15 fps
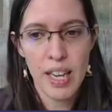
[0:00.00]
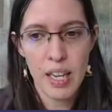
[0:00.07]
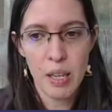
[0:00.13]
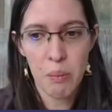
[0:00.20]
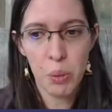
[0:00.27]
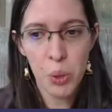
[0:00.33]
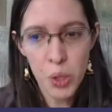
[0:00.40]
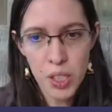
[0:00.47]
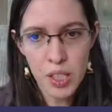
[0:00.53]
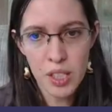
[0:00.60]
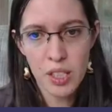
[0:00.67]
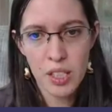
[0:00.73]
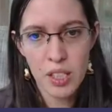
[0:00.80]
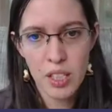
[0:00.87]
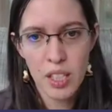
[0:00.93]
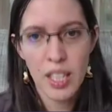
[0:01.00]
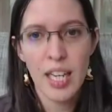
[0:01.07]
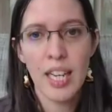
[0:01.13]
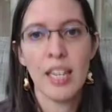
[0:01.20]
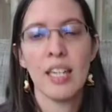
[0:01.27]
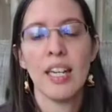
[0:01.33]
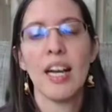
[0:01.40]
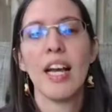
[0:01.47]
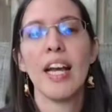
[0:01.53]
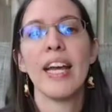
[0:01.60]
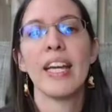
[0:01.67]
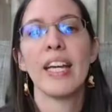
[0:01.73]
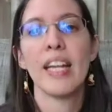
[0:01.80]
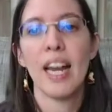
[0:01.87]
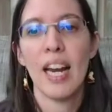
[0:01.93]
a book and
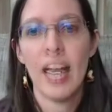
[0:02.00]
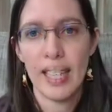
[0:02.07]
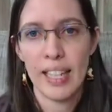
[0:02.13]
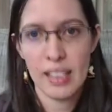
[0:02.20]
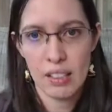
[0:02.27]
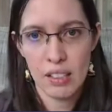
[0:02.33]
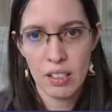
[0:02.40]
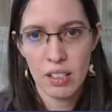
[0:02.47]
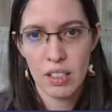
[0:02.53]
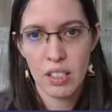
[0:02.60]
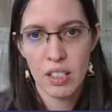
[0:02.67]
a client.